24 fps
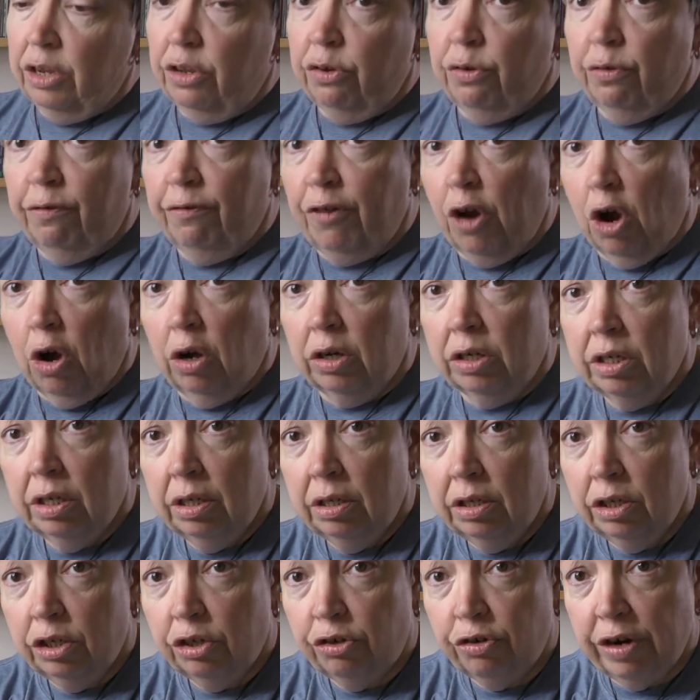You've got
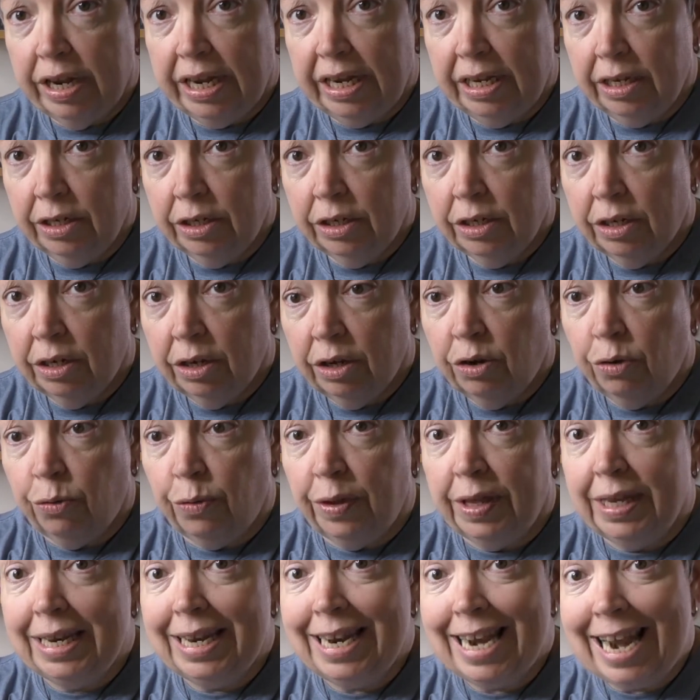strings
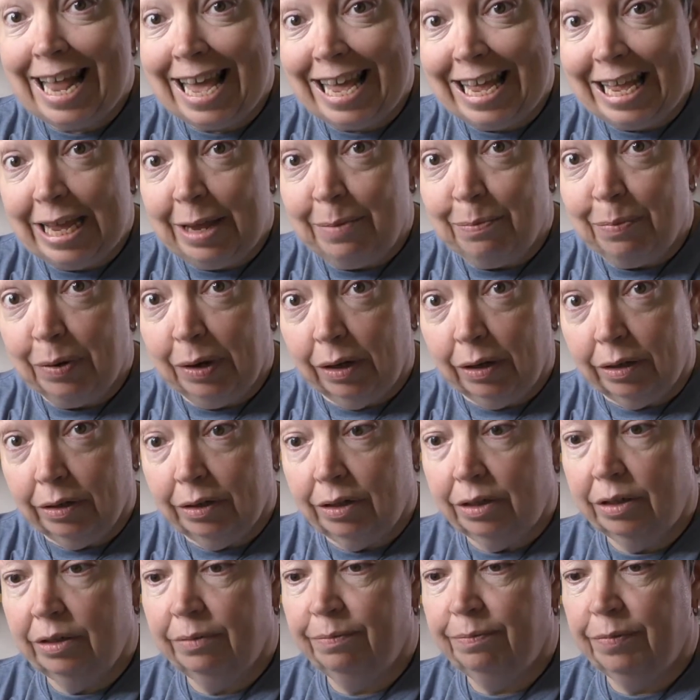with
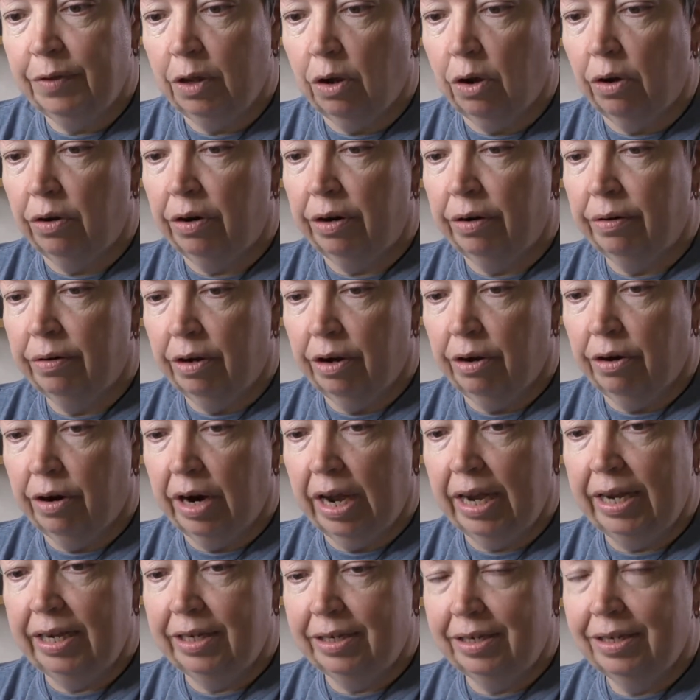labels on, all
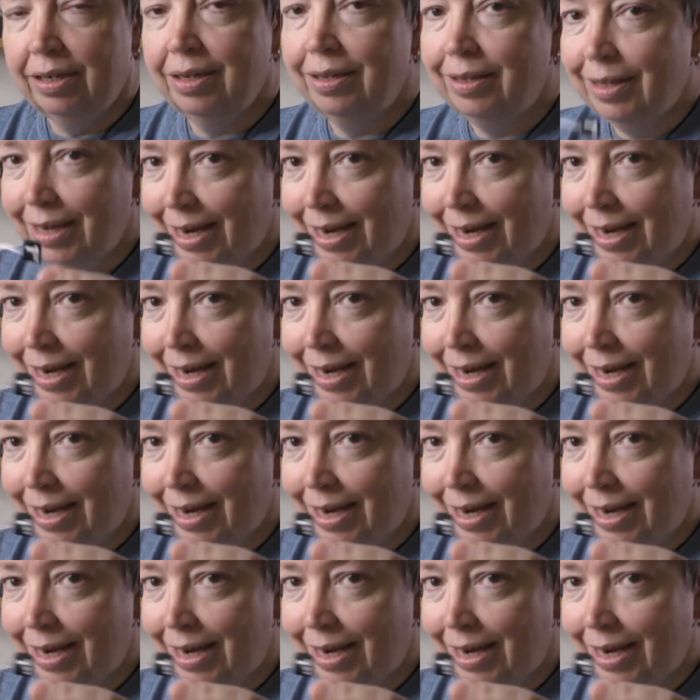right?